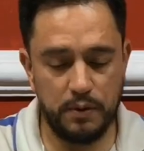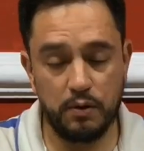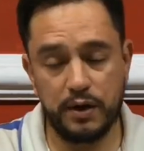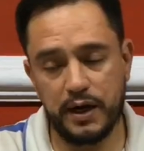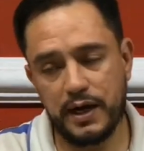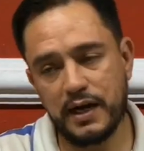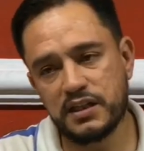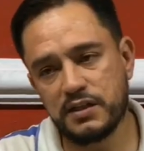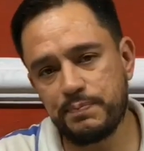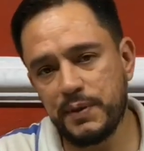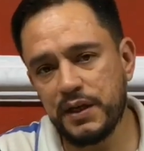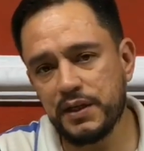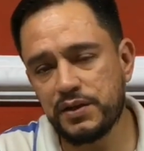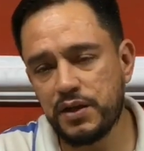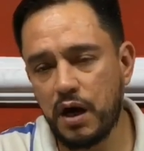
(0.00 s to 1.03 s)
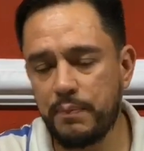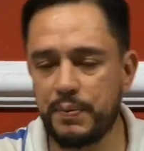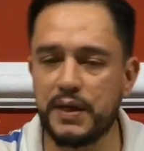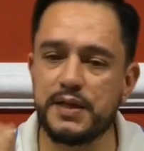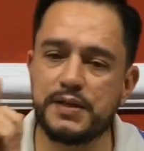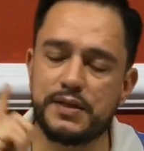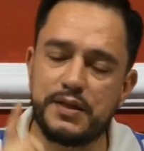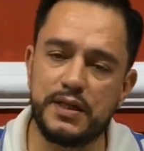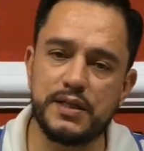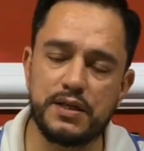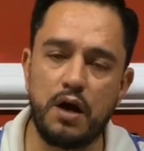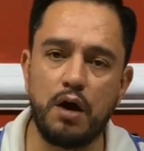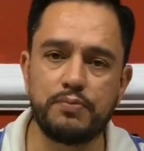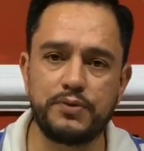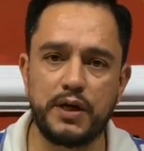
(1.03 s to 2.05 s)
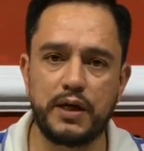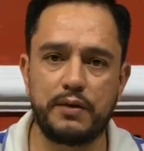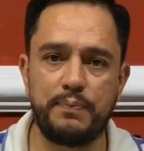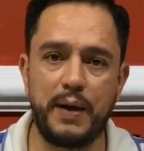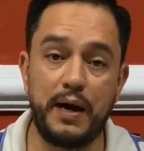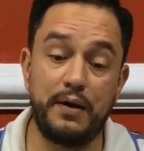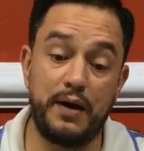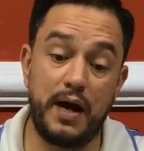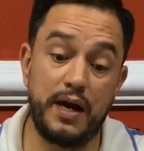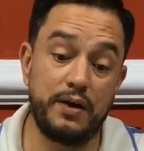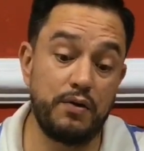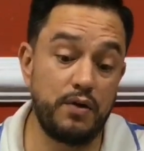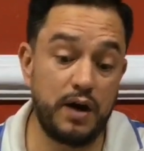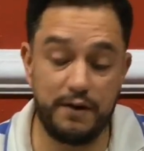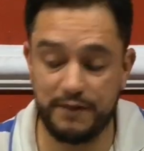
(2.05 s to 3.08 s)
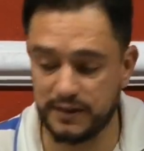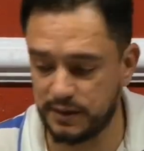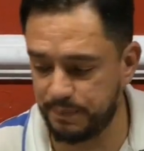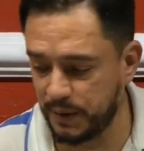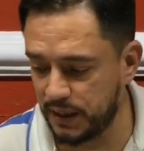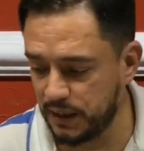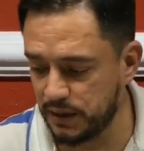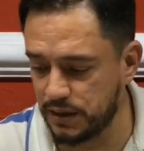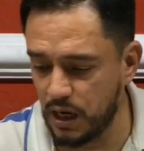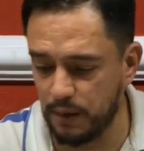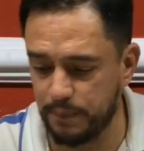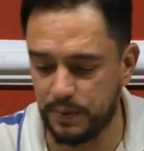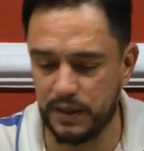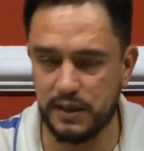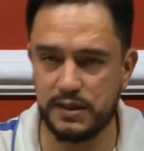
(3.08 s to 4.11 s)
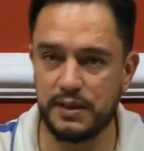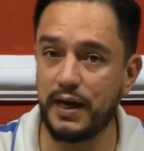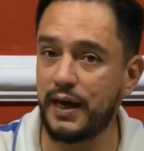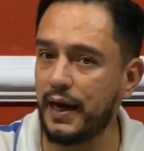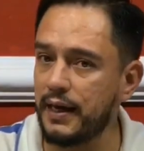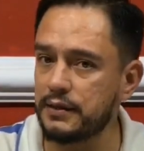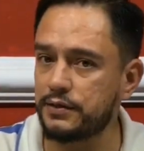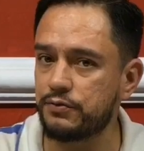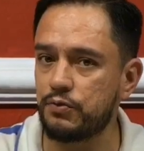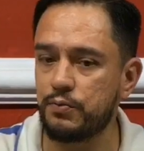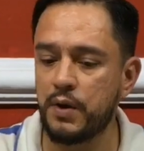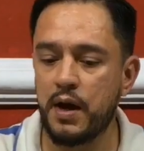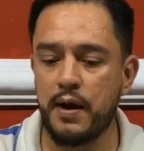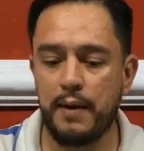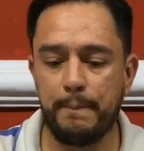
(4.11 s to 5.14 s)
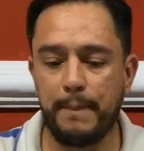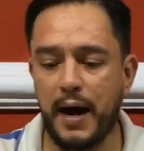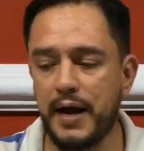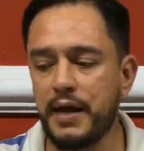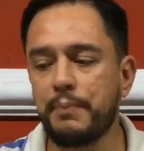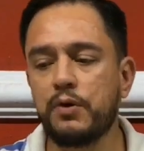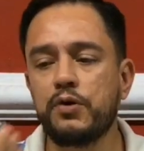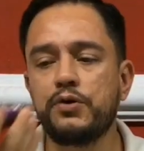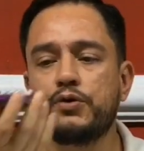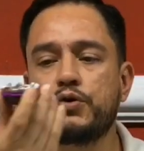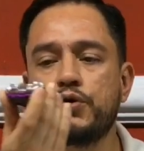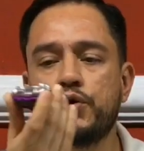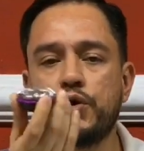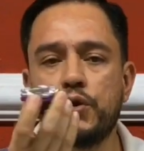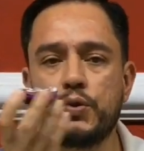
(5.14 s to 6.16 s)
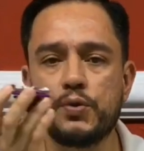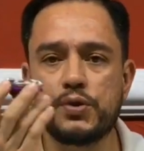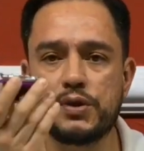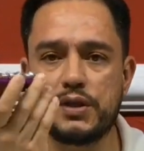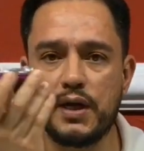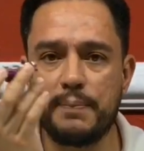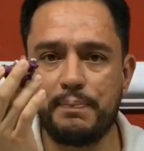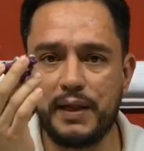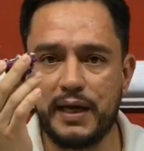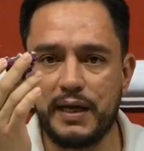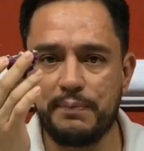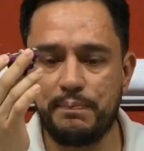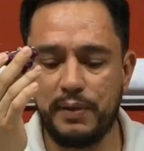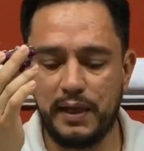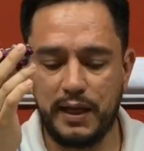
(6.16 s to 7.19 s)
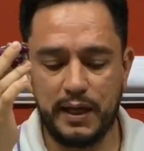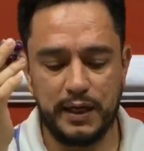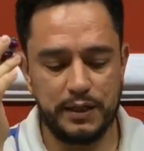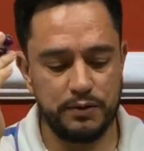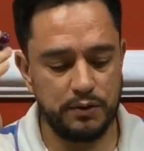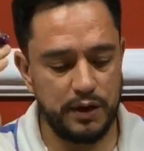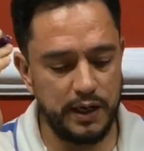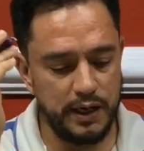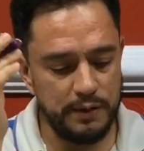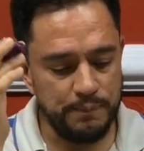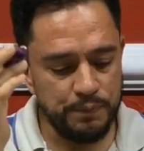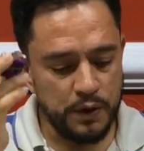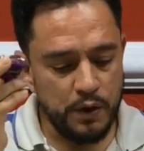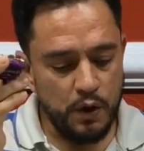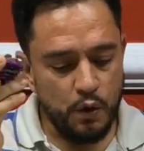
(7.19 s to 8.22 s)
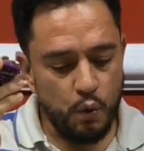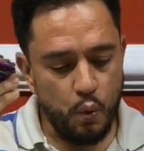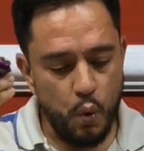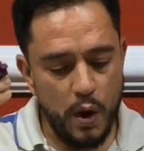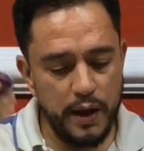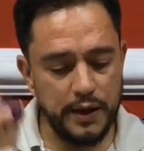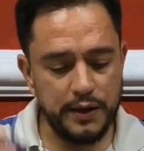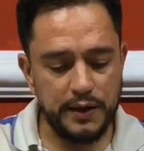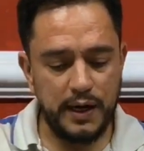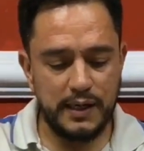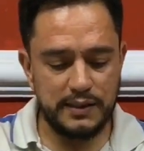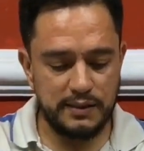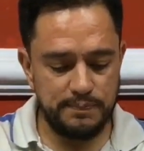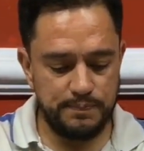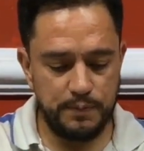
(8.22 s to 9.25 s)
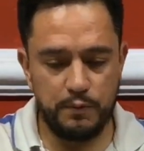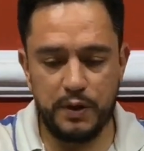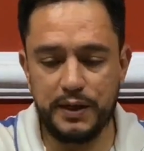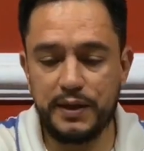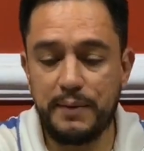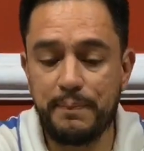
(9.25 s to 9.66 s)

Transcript: Okay, a spinning top is this object, but I don't have a spinning top. It's in the classroom, but I am going to use the blade, okay? When the